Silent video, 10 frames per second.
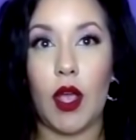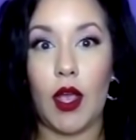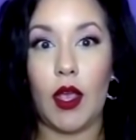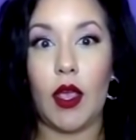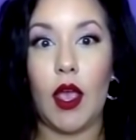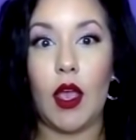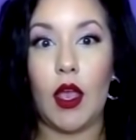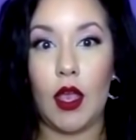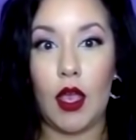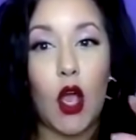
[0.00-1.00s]
You know what I
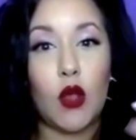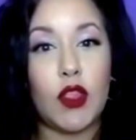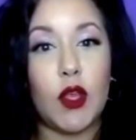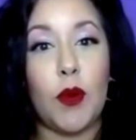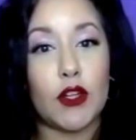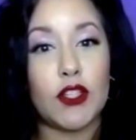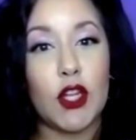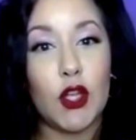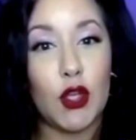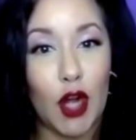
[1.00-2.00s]
mean? The person,
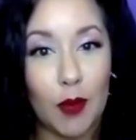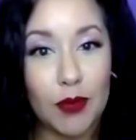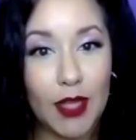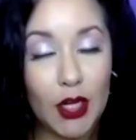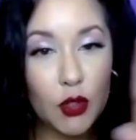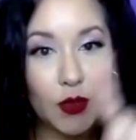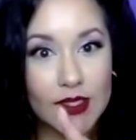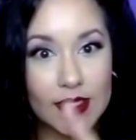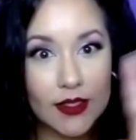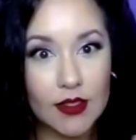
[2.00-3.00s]
your upline, who
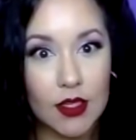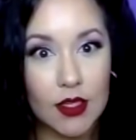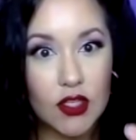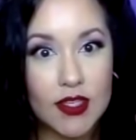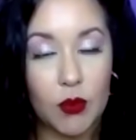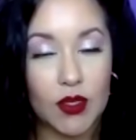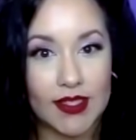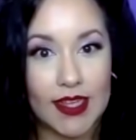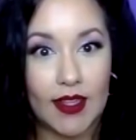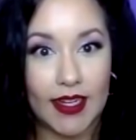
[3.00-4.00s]
was
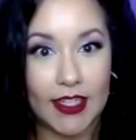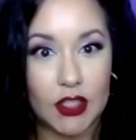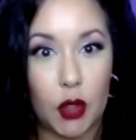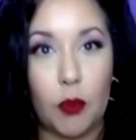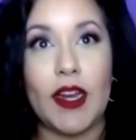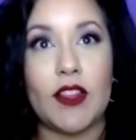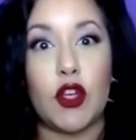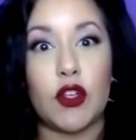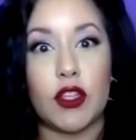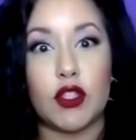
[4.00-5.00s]
selling it to you, but
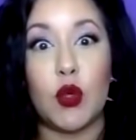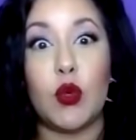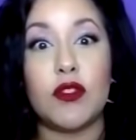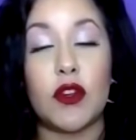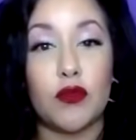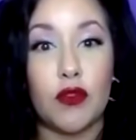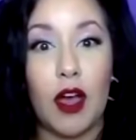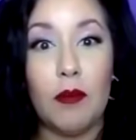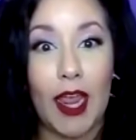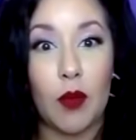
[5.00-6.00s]
the tools are
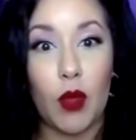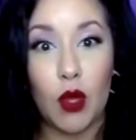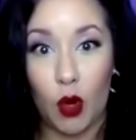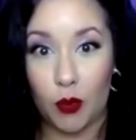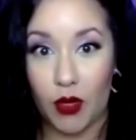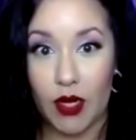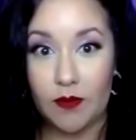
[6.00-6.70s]
from Amway Corporate.